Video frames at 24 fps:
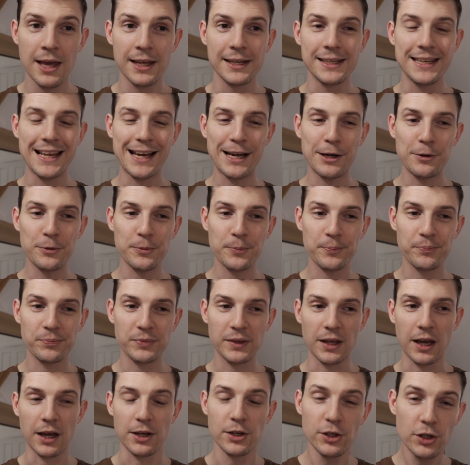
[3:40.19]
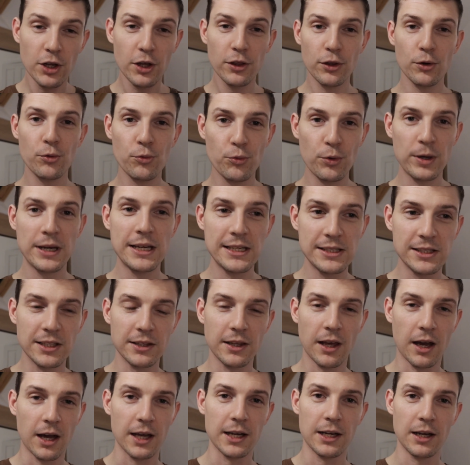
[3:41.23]
Now, another reason
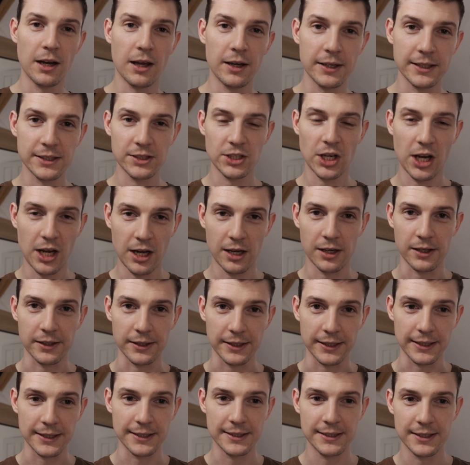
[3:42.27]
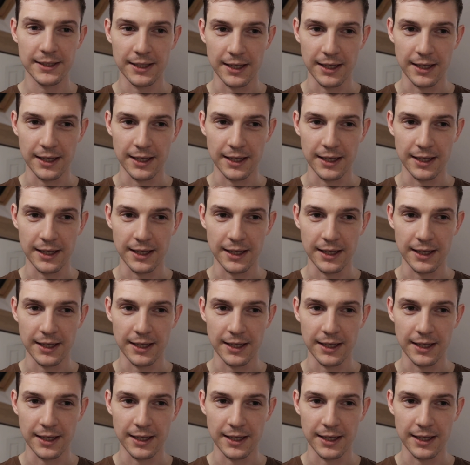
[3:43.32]
that I like Tide